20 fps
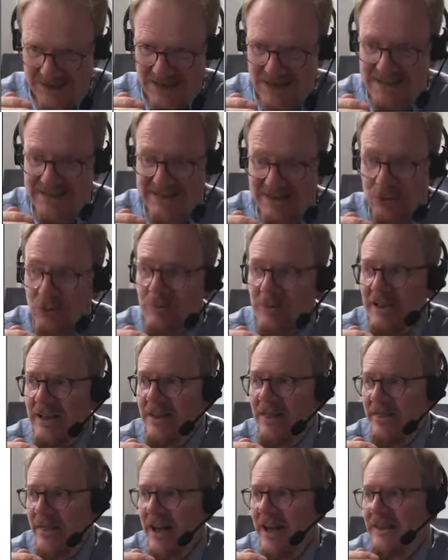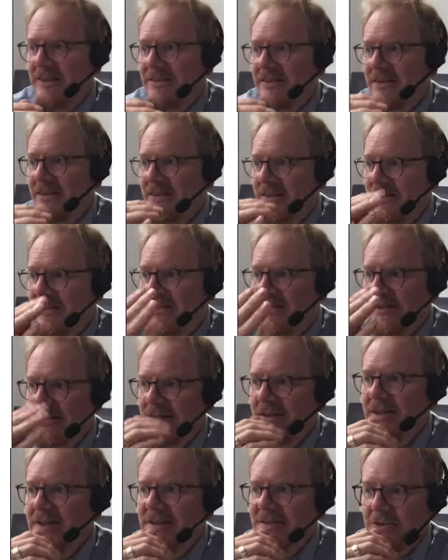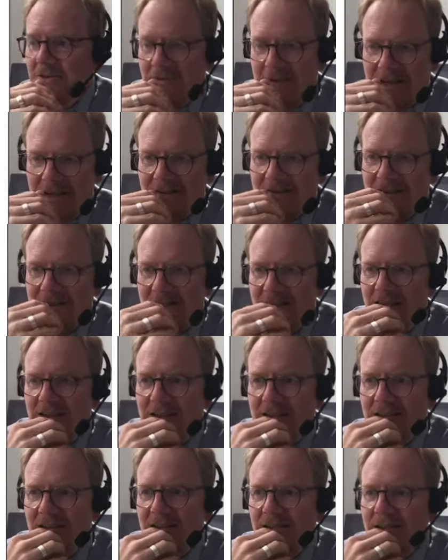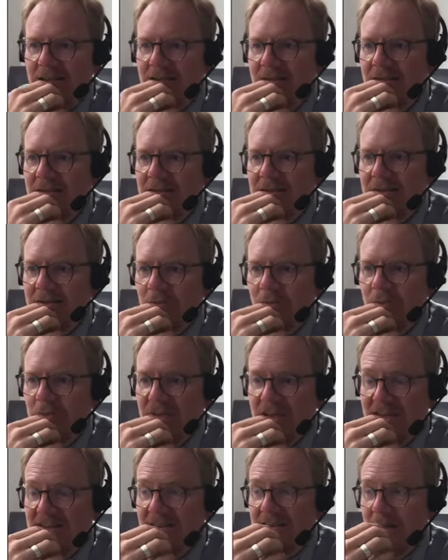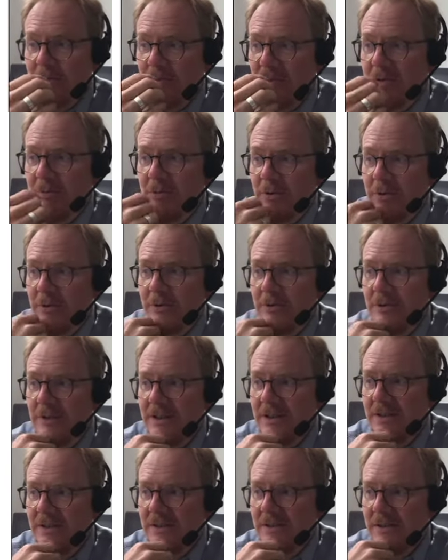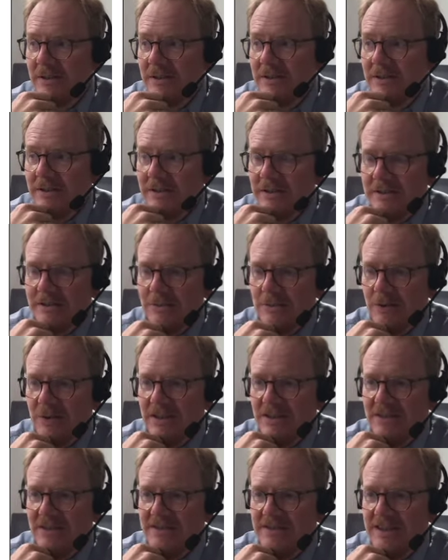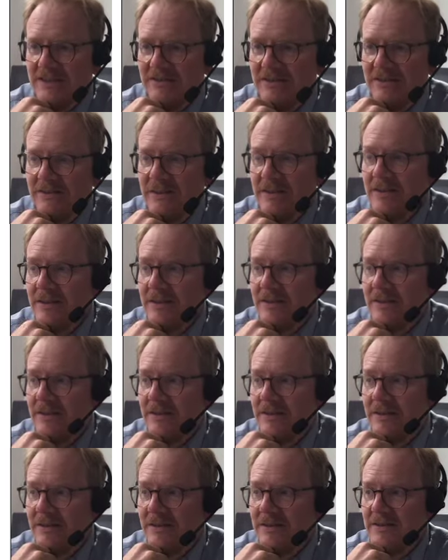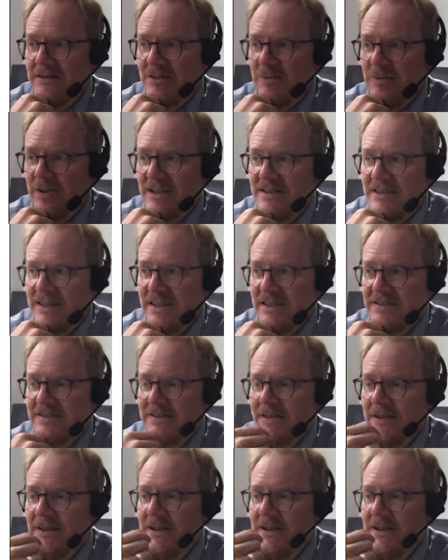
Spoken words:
assuming that it's correct that there's a happy hippo in 1 in 7 surprise eggs.